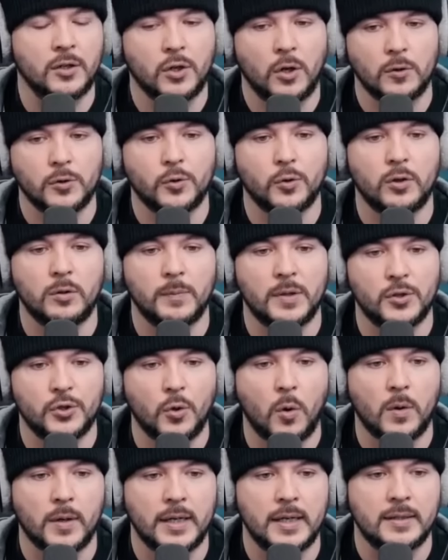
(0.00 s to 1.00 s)
cultural
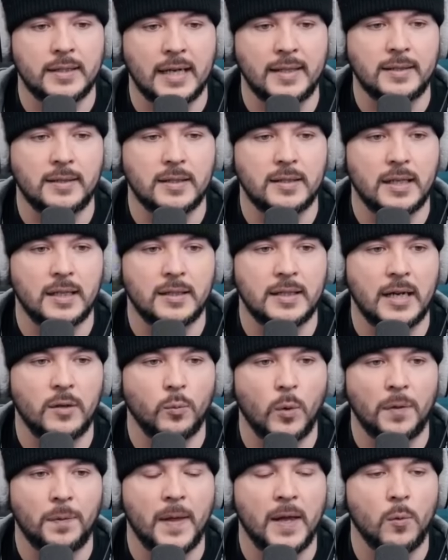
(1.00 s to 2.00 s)
majority tends to dictate
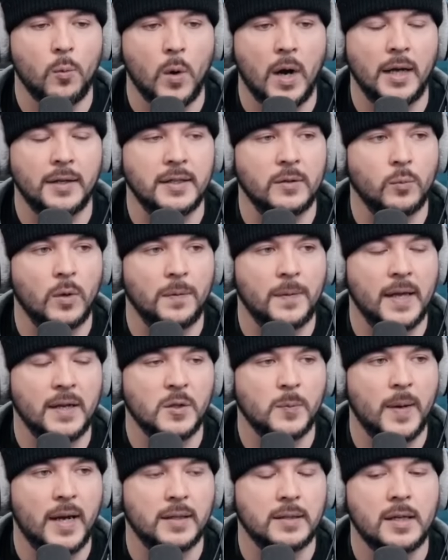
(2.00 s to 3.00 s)
what they want and what they
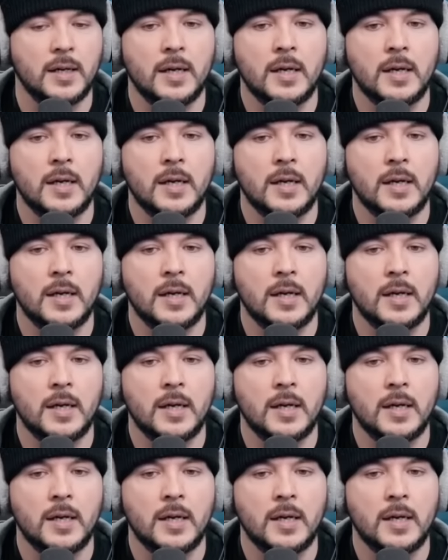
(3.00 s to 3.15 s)
expect.